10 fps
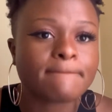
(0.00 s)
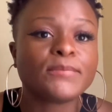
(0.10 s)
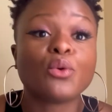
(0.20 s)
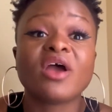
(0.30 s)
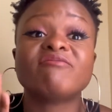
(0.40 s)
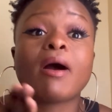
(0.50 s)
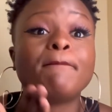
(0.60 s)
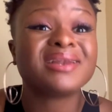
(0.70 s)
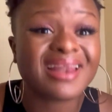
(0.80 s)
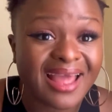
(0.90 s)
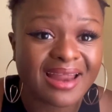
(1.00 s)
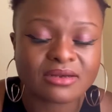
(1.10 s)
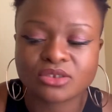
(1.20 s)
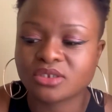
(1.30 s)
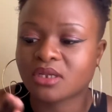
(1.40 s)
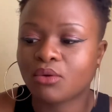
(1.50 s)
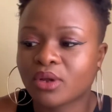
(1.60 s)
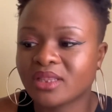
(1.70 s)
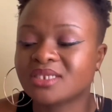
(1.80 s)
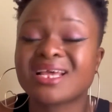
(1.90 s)
you have a plan to say,
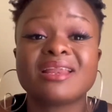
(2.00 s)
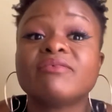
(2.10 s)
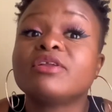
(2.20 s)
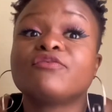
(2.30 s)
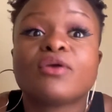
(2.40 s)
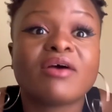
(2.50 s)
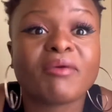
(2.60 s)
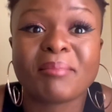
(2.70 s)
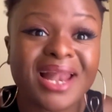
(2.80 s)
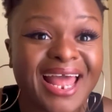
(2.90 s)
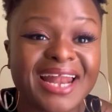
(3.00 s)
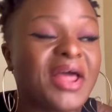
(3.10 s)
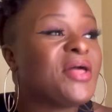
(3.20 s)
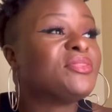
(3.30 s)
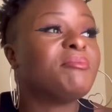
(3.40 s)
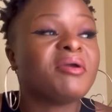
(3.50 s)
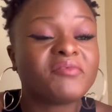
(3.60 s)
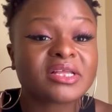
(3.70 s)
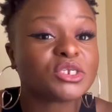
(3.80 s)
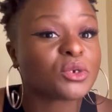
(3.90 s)
okay, this. And even if you have a plan, the mere
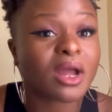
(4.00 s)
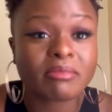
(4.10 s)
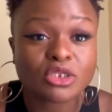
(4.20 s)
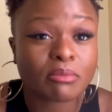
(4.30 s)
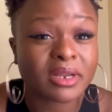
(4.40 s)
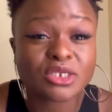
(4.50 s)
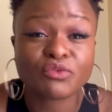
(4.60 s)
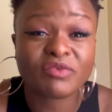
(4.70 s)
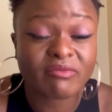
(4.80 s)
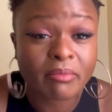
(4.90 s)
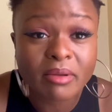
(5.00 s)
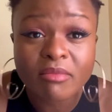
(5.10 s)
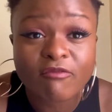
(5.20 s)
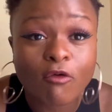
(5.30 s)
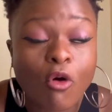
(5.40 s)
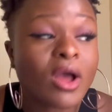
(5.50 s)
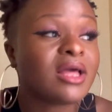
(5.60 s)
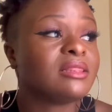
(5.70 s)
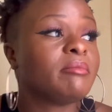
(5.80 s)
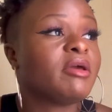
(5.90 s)
fact that you're coming to a place you've never been before,
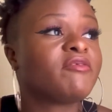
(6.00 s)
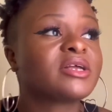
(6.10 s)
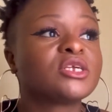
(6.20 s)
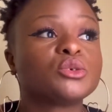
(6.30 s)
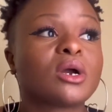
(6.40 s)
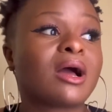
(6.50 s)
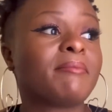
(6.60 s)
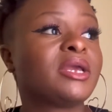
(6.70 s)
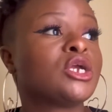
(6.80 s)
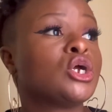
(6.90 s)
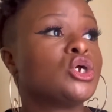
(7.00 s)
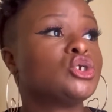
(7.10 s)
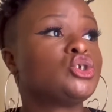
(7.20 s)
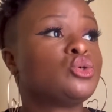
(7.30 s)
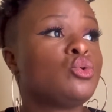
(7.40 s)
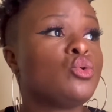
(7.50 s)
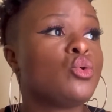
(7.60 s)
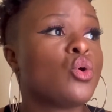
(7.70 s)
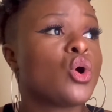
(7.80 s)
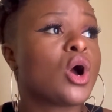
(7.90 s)
the mere fact that you're coming
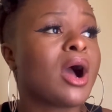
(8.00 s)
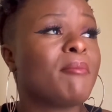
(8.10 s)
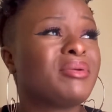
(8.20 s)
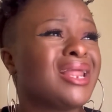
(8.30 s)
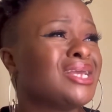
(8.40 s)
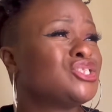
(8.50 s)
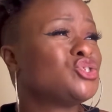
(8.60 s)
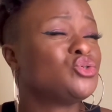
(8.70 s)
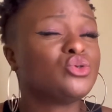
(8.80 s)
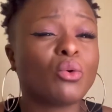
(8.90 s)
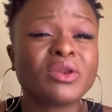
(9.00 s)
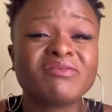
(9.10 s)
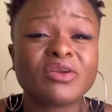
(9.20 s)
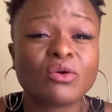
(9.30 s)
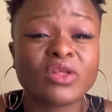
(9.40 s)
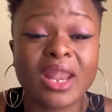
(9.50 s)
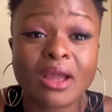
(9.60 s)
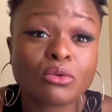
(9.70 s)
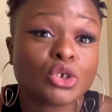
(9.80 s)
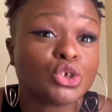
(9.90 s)
to a place you don't even know the
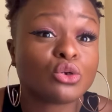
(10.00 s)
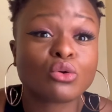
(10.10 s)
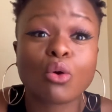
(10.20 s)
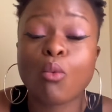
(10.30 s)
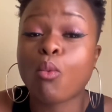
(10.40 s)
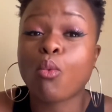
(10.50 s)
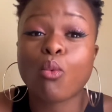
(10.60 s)
language, you don't know